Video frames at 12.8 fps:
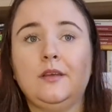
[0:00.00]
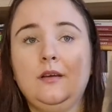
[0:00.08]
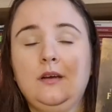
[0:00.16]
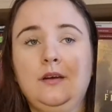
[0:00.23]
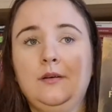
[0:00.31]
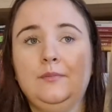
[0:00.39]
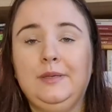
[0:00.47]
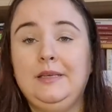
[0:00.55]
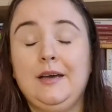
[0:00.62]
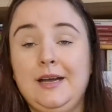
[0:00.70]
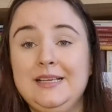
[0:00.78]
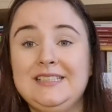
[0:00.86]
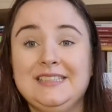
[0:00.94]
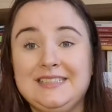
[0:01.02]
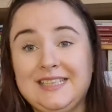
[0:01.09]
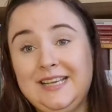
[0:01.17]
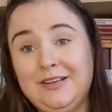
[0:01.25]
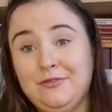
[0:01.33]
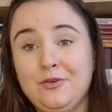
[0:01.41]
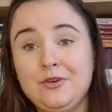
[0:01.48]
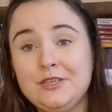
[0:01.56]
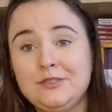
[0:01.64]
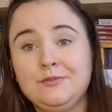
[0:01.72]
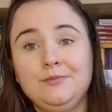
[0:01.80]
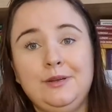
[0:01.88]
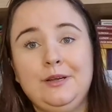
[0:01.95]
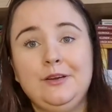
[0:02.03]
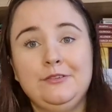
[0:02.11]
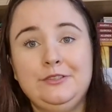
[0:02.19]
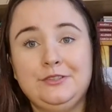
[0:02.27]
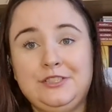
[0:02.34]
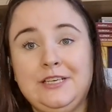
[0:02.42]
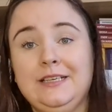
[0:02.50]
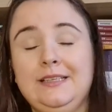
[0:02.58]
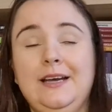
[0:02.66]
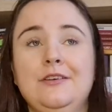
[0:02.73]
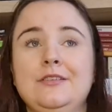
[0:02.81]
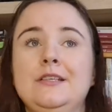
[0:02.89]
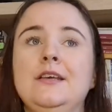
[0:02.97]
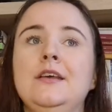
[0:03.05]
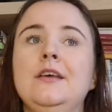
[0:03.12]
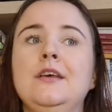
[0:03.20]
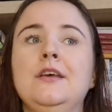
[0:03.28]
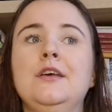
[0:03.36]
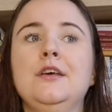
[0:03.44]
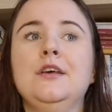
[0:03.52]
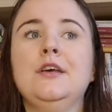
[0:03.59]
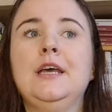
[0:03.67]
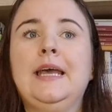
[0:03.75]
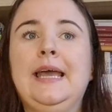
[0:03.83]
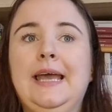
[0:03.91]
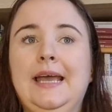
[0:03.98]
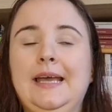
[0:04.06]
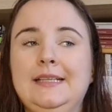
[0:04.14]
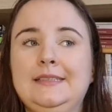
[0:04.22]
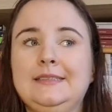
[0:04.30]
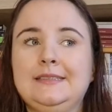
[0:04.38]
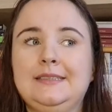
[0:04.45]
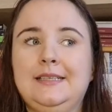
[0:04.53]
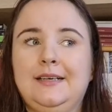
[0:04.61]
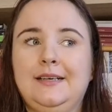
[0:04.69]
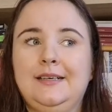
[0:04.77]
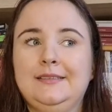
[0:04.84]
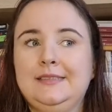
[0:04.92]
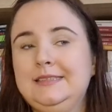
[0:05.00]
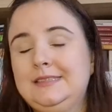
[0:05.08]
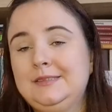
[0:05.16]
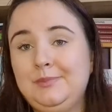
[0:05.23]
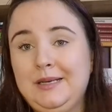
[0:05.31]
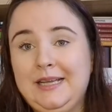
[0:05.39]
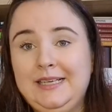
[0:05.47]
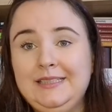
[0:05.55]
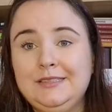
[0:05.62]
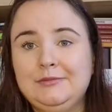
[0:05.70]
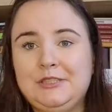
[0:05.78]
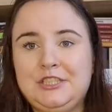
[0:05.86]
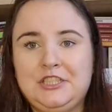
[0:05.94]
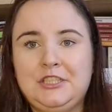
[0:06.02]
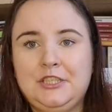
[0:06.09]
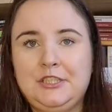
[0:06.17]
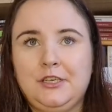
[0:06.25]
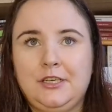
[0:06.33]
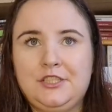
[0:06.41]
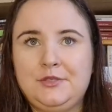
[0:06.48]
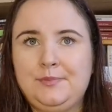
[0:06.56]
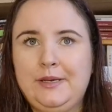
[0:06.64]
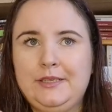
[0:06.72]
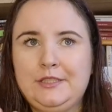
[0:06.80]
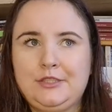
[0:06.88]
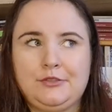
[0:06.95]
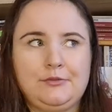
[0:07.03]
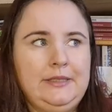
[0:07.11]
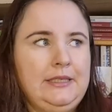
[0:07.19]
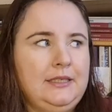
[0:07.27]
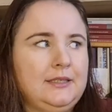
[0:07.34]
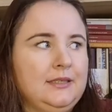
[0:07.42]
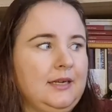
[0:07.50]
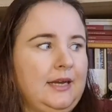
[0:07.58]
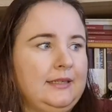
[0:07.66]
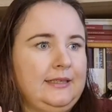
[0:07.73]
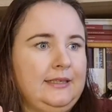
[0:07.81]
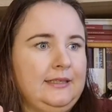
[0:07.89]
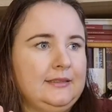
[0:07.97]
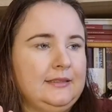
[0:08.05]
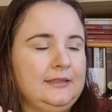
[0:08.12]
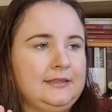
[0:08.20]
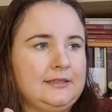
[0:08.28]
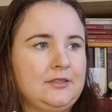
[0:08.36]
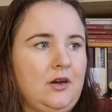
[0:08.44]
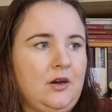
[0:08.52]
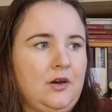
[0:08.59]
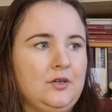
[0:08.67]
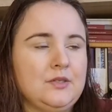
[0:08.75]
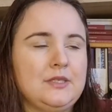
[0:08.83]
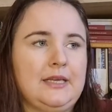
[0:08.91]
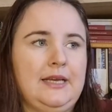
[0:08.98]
uh, be nice and say of course we're going to check it out and uh, this place which is the Dutchman's Creek I think it's called